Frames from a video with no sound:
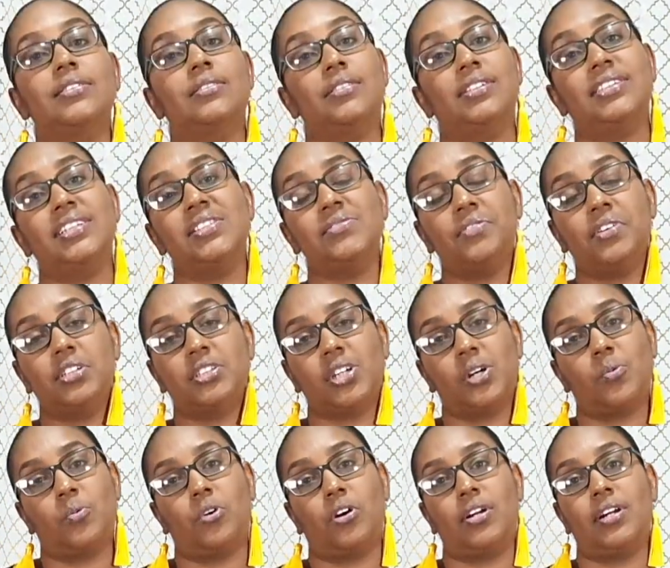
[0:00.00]
So this is
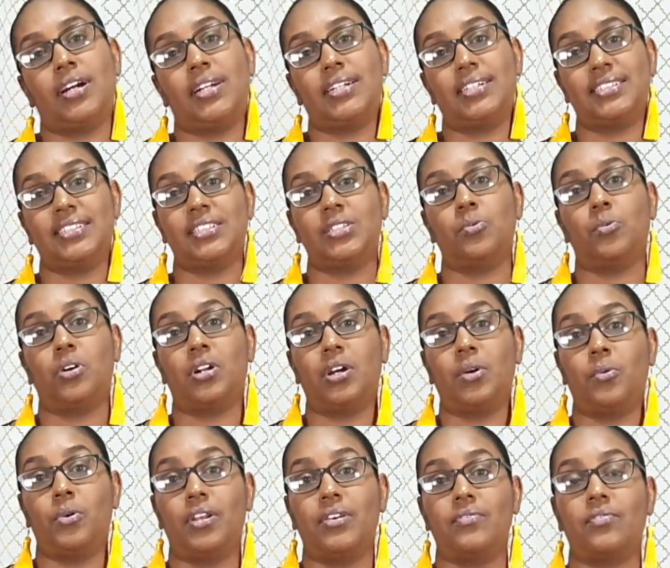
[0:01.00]
version 1, and this is the one I
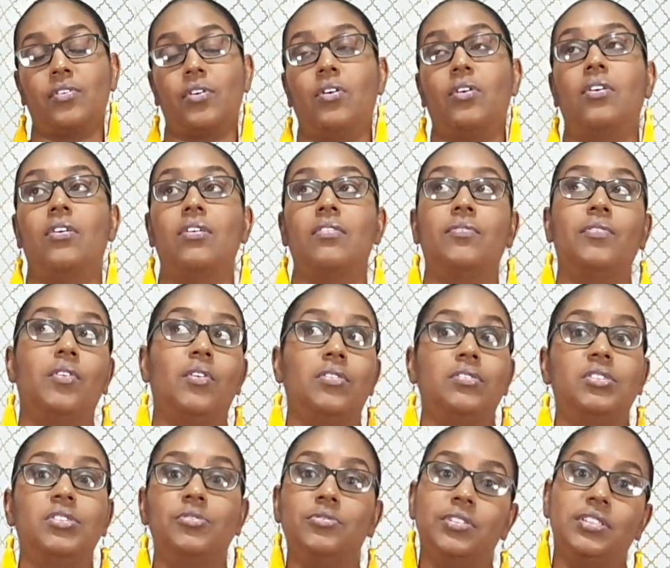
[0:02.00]
went for
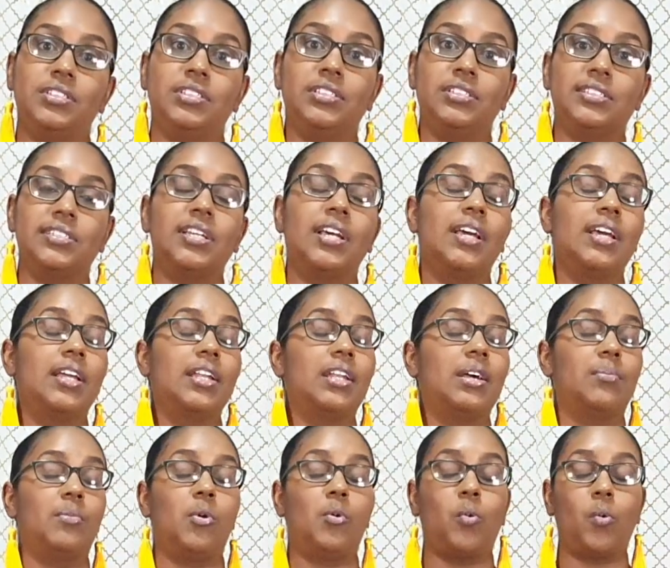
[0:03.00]
2 reasons.
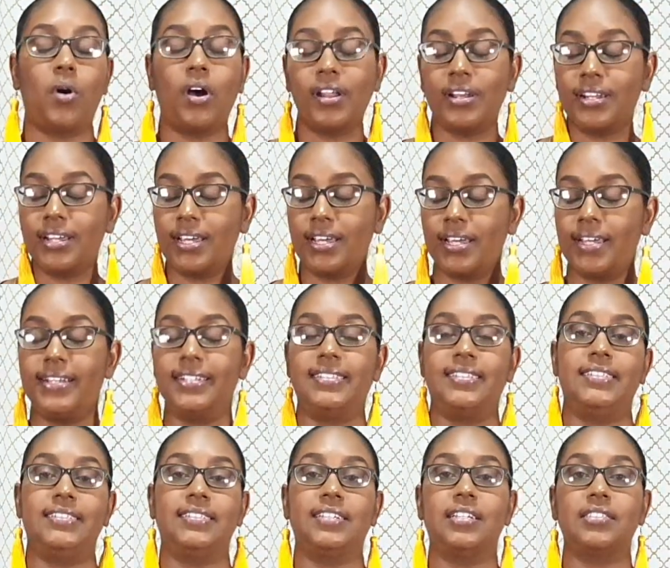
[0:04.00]
Number 1, it
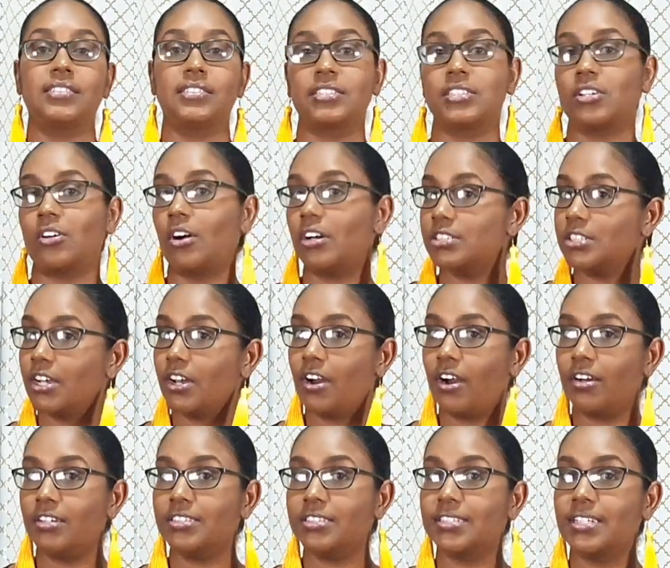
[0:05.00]
is scorching
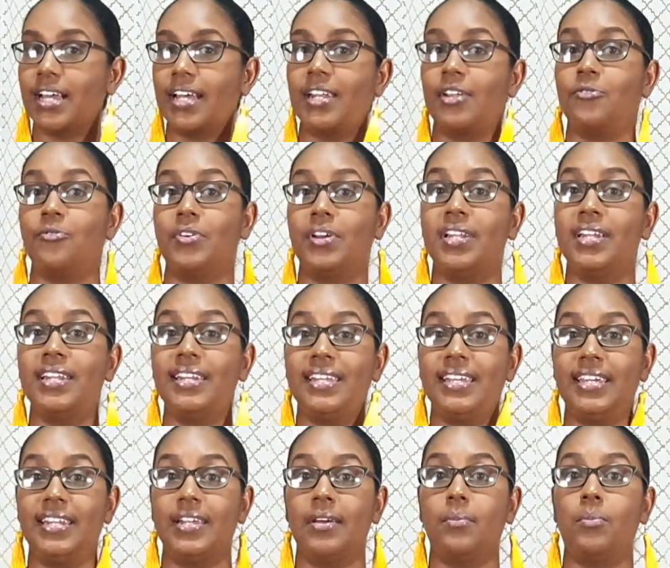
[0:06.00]
hot and I really
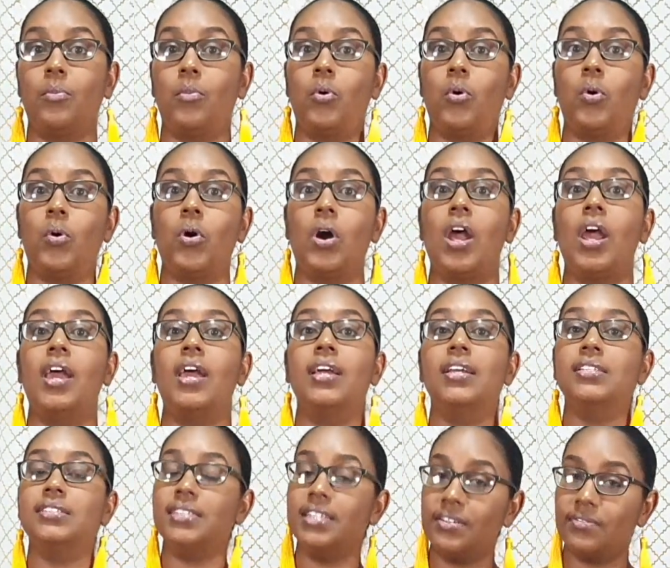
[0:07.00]
need more
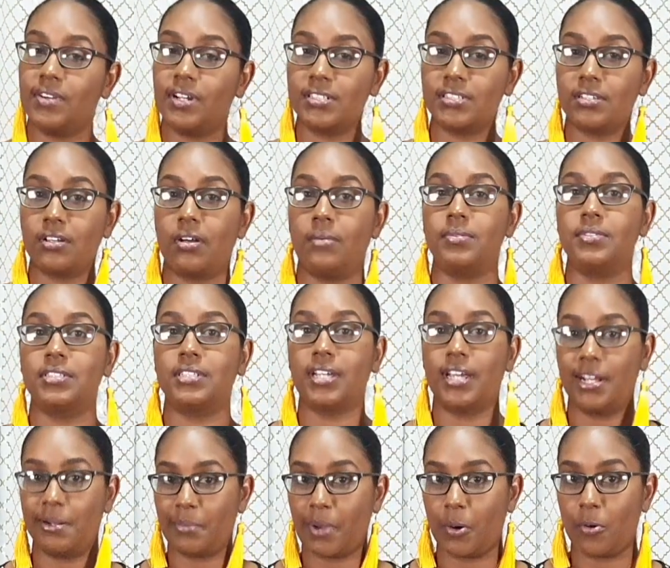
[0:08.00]
sleeveless tops
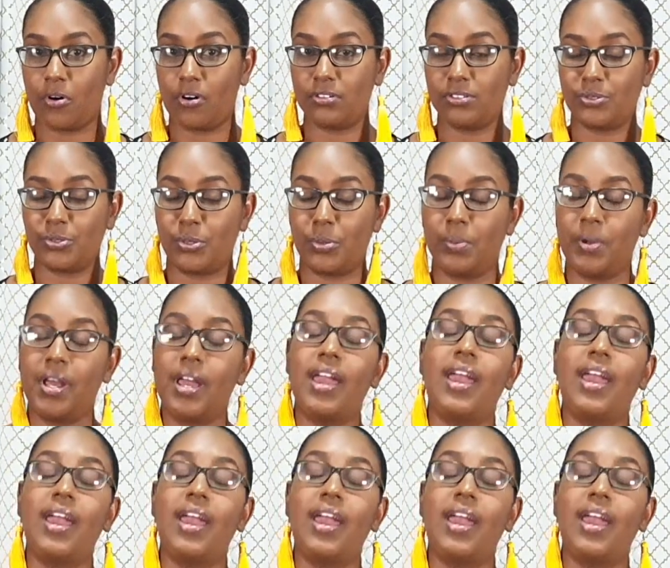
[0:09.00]
in my wardrobe.